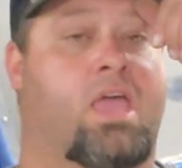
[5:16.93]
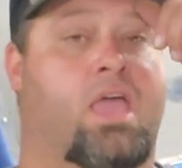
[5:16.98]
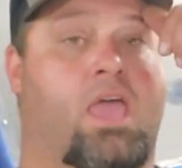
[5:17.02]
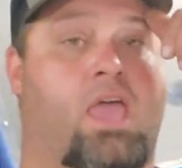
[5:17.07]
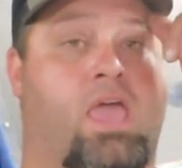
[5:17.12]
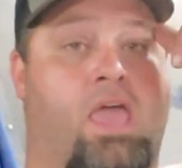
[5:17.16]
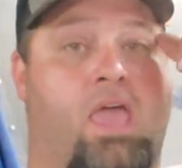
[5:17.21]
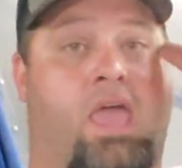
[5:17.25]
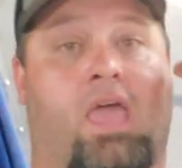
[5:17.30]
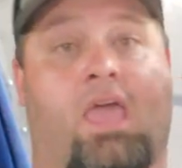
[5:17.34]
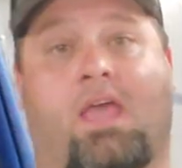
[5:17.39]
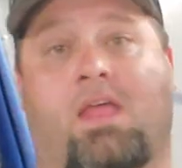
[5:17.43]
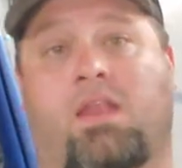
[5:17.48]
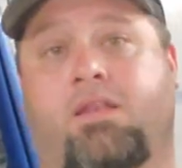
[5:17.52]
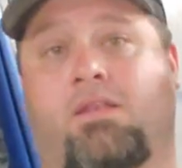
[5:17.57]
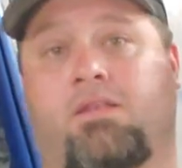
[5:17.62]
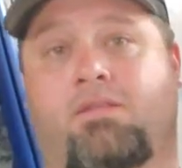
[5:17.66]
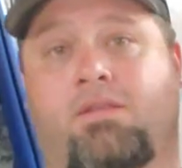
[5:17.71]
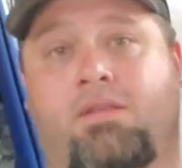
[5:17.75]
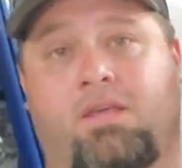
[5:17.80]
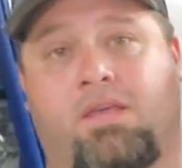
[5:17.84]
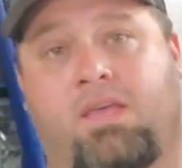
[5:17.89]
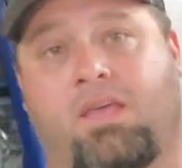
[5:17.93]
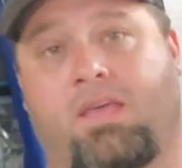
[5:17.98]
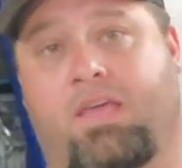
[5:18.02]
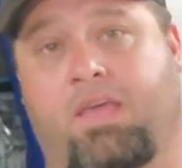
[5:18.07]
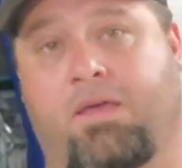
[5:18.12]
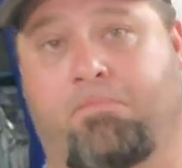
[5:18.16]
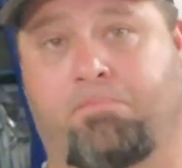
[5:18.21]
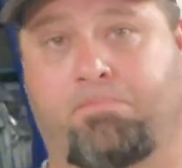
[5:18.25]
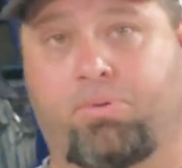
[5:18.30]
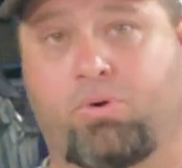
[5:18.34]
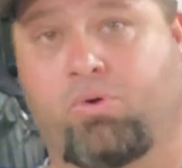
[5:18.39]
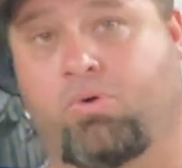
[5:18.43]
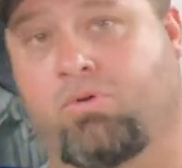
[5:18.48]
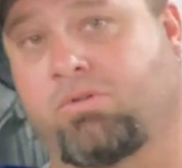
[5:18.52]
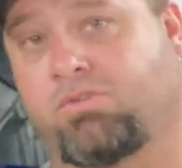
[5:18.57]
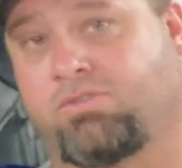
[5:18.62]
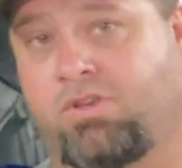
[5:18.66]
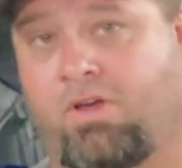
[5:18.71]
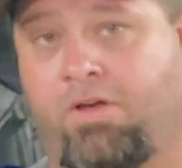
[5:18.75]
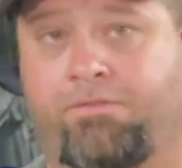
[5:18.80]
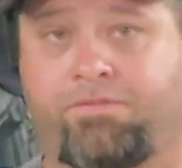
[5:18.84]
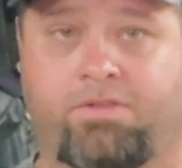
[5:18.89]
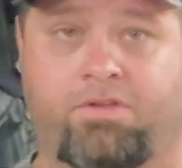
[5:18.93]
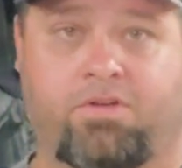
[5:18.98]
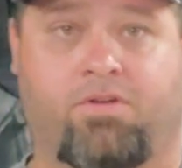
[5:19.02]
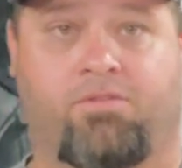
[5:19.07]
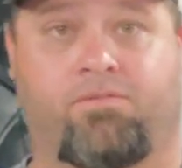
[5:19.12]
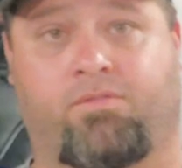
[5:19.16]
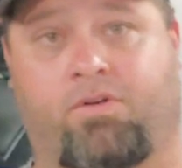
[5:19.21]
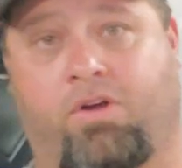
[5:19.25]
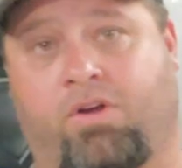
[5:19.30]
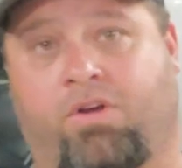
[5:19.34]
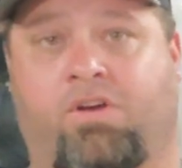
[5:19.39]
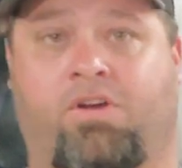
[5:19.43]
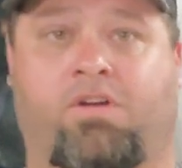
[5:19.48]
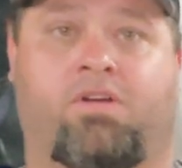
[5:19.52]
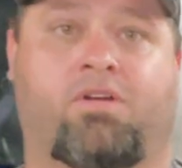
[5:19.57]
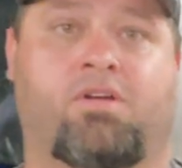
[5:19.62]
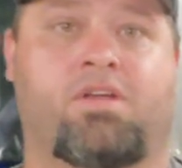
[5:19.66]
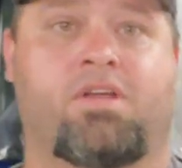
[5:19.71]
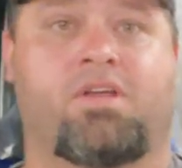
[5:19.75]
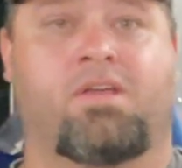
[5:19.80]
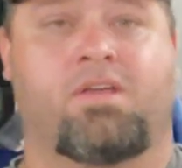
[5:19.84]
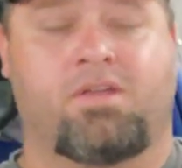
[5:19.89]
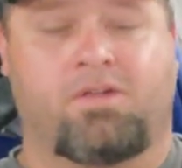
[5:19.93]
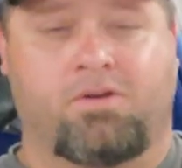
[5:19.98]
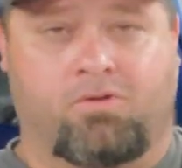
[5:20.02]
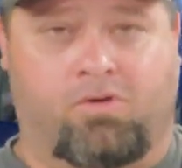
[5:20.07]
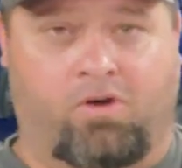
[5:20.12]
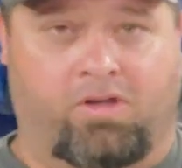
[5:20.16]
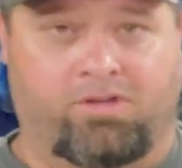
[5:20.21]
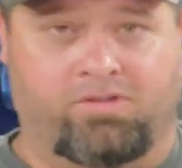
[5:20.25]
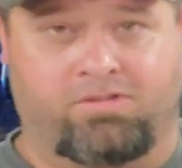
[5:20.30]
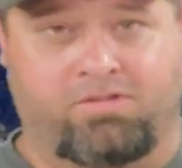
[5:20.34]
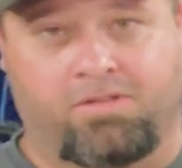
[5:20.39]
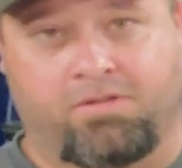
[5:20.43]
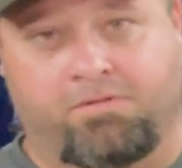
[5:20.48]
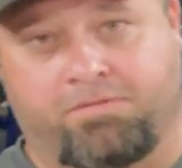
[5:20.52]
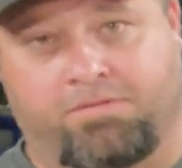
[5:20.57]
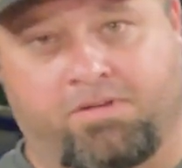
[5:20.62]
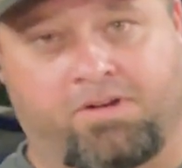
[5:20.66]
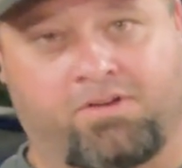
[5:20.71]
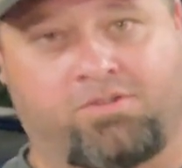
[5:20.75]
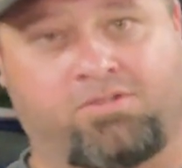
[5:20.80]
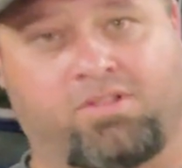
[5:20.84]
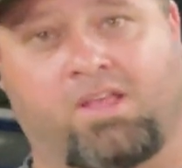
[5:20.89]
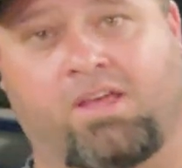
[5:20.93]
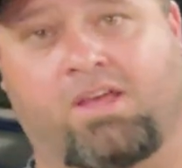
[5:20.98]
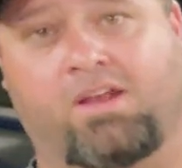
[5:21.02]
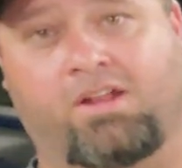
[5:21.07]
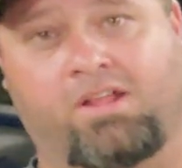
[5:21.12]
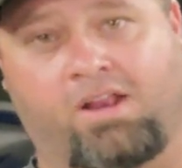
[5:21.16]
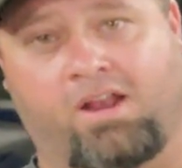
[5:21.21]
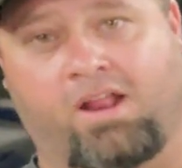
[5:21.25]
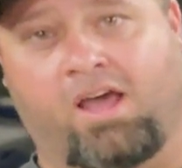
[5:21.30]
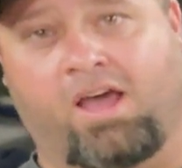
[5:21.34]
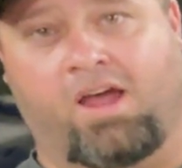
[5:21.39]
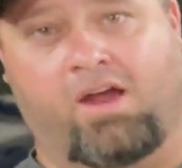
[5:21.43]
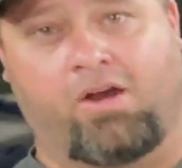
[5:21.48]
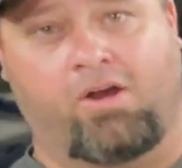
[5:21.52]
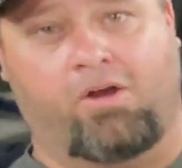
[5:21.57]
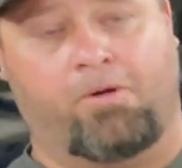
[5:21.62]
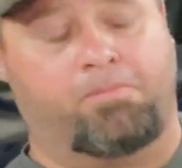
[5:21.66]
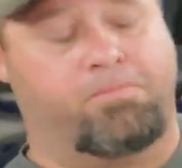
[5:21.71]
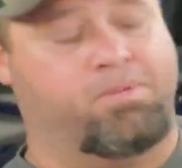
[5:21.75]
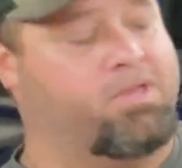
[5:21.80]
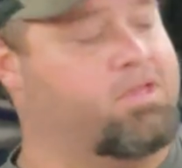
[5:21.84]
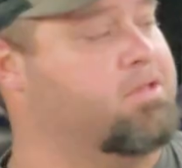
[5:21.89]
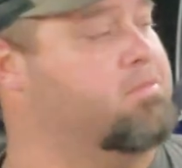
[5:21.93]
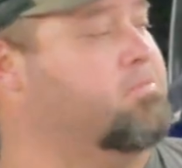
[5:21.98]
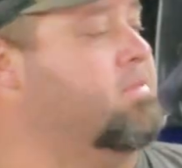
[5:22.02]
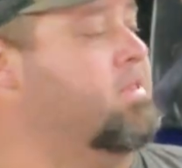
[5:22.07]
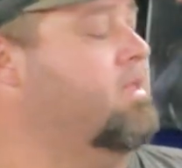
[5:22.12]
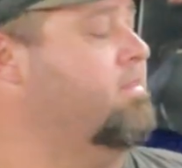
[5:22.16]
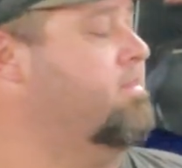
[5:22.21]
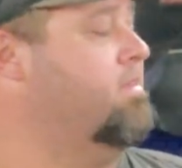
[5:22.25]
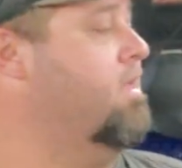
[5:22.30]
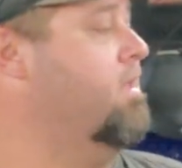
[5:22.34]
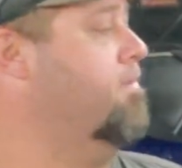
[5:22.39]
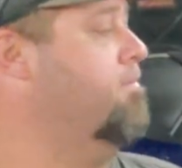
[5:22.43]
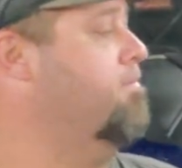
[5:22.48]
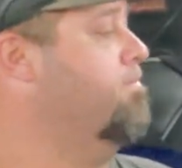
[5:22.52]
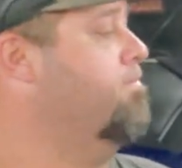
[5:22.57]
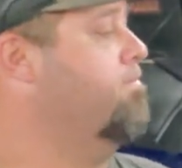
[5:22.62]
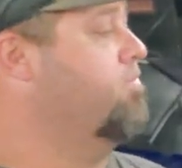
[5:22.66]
and it pulls off the converter, crossing the finish line at a higher RPM like that.